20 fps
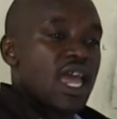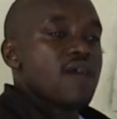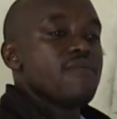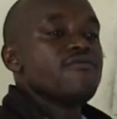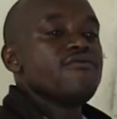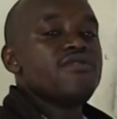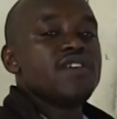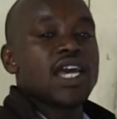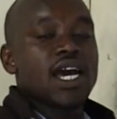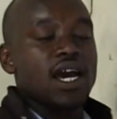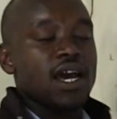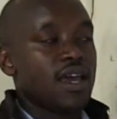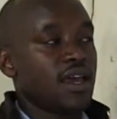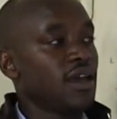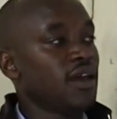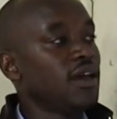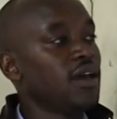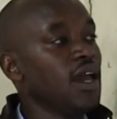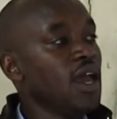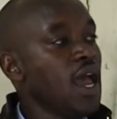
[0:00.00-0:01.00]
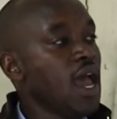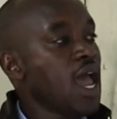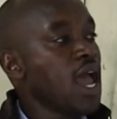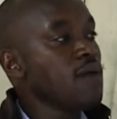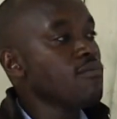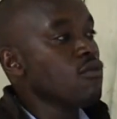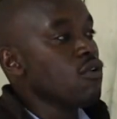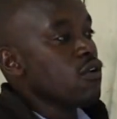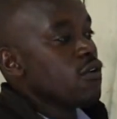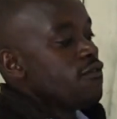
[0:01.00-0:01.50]
MVI,
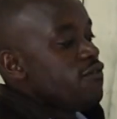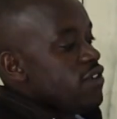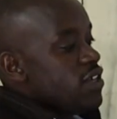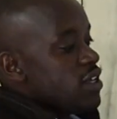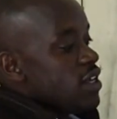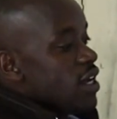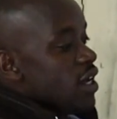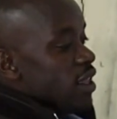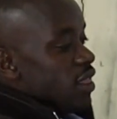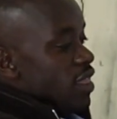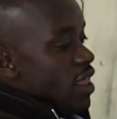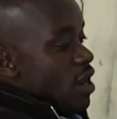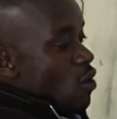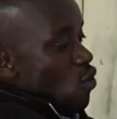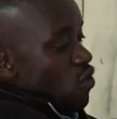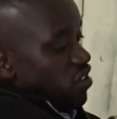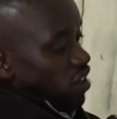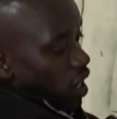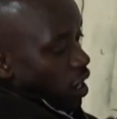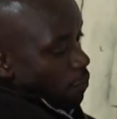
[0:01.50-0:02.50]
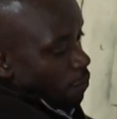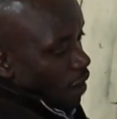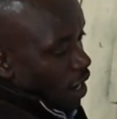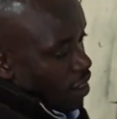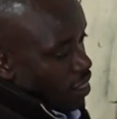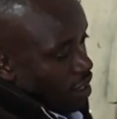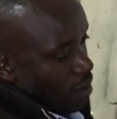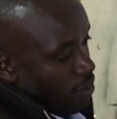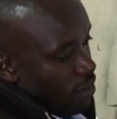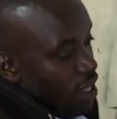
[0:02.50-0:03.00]
MOV, then we shall
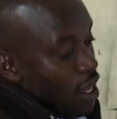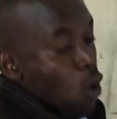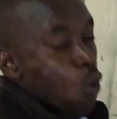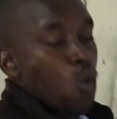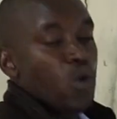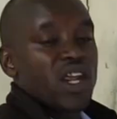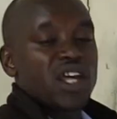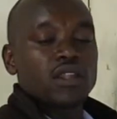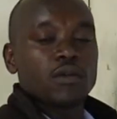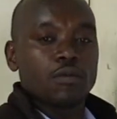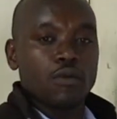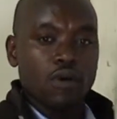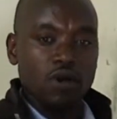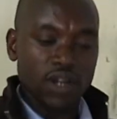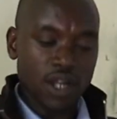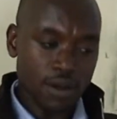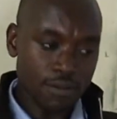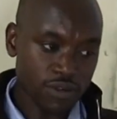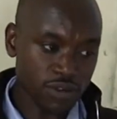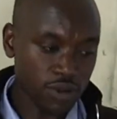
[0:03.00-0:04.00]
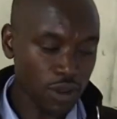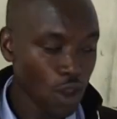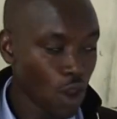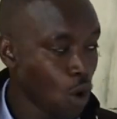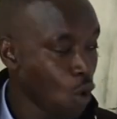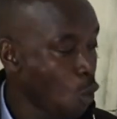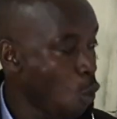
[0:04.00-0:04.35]
apply them here, we write programs.